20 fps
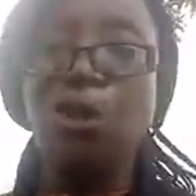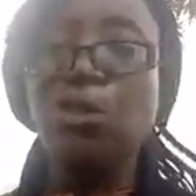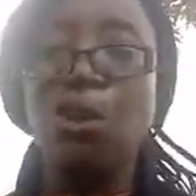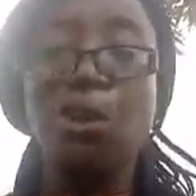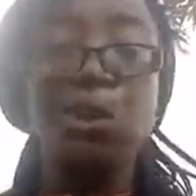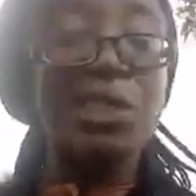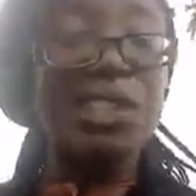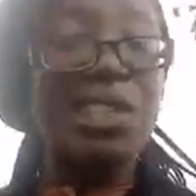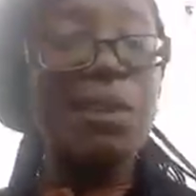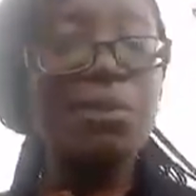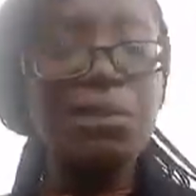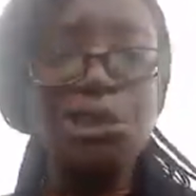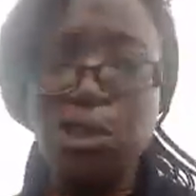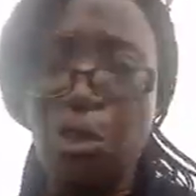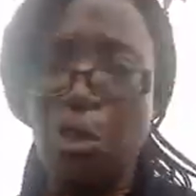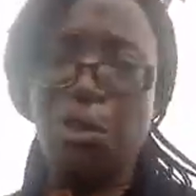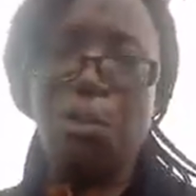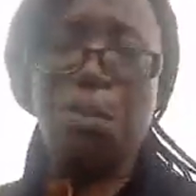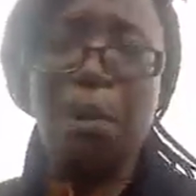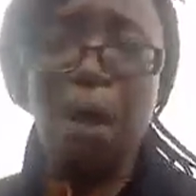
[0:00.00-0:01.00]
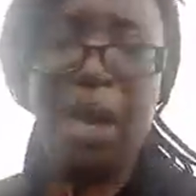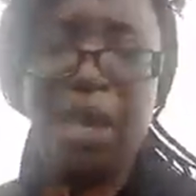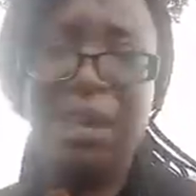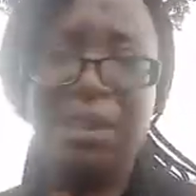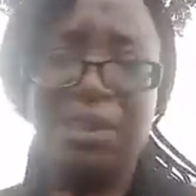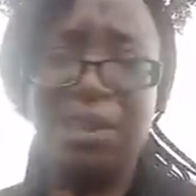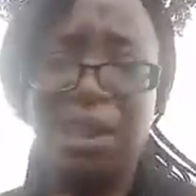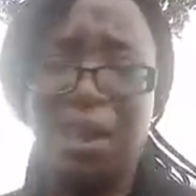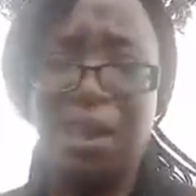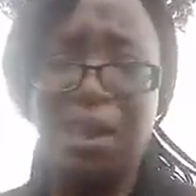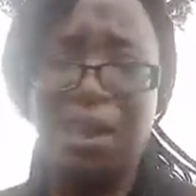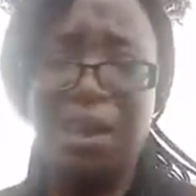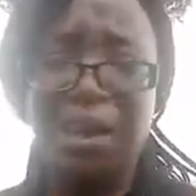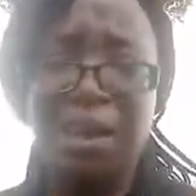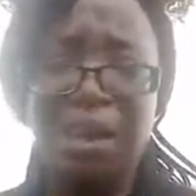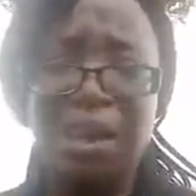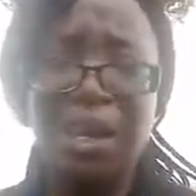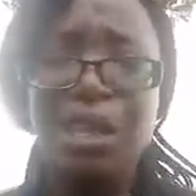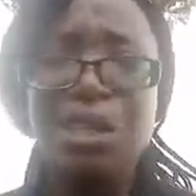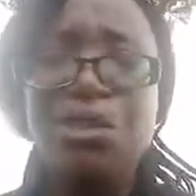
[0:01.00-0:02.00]
or 7 tons per hectare.
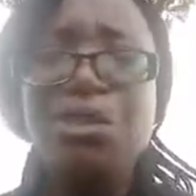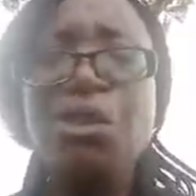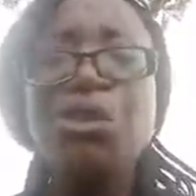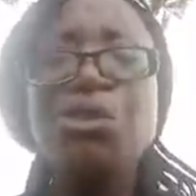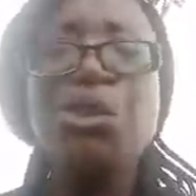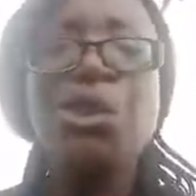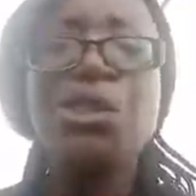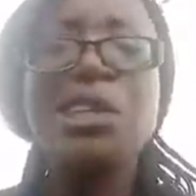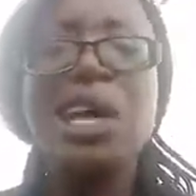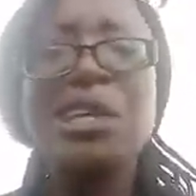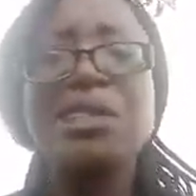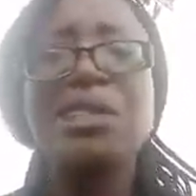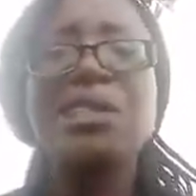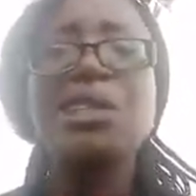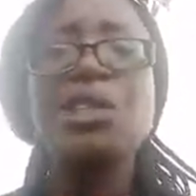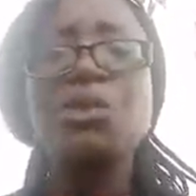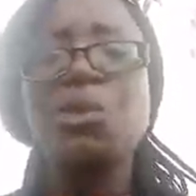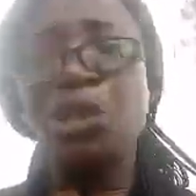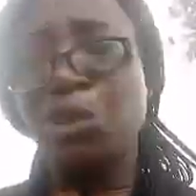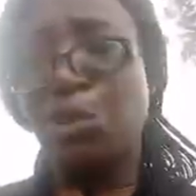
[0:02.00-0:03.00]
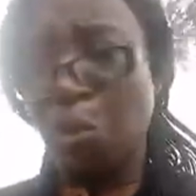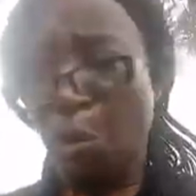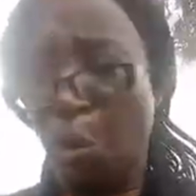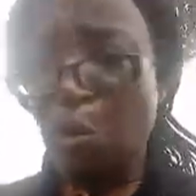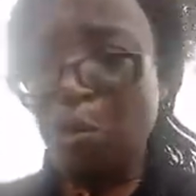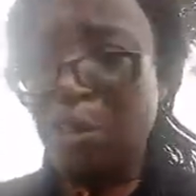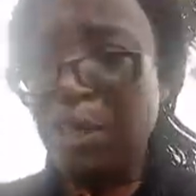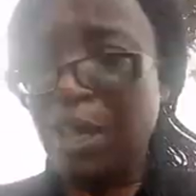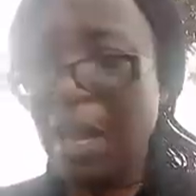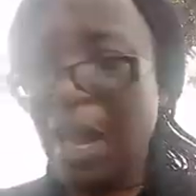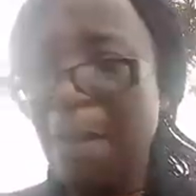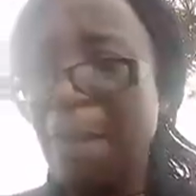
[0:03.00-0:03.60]
So those are the things we need to consider.